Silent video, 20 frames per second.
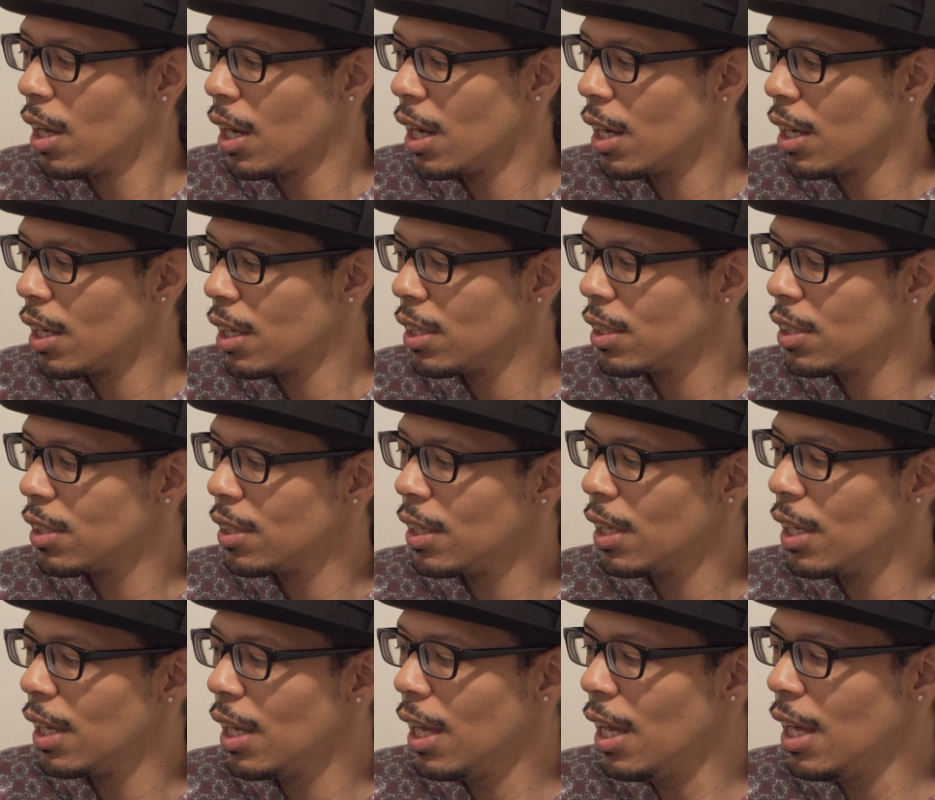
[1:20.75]
Uh,
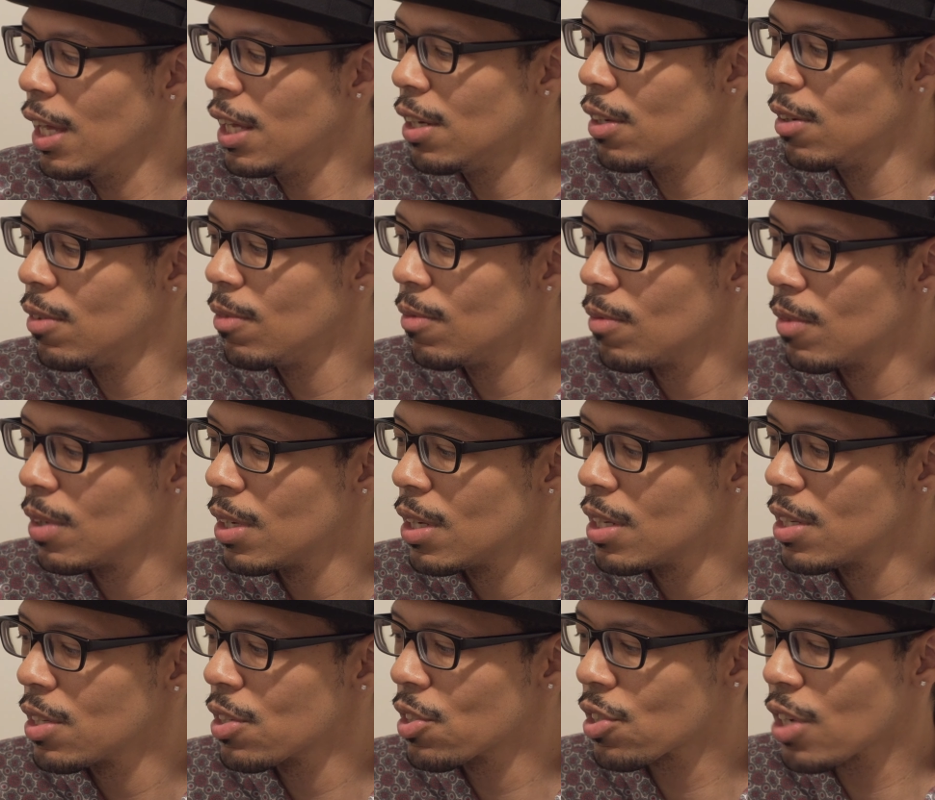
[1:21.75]
in
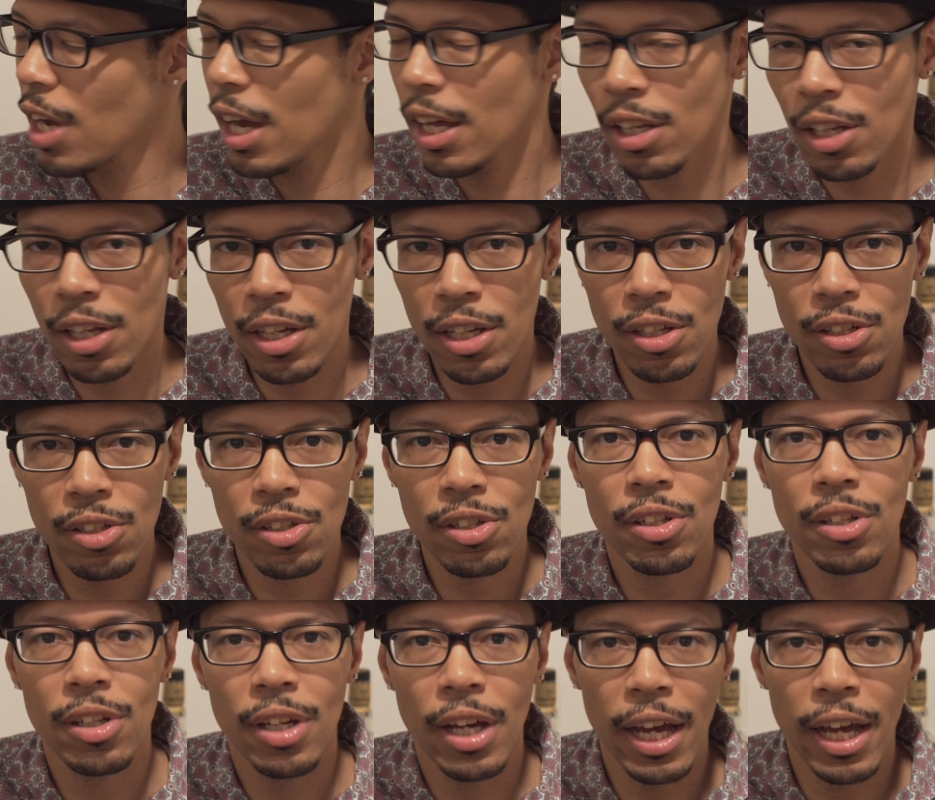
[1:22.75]
Scotland,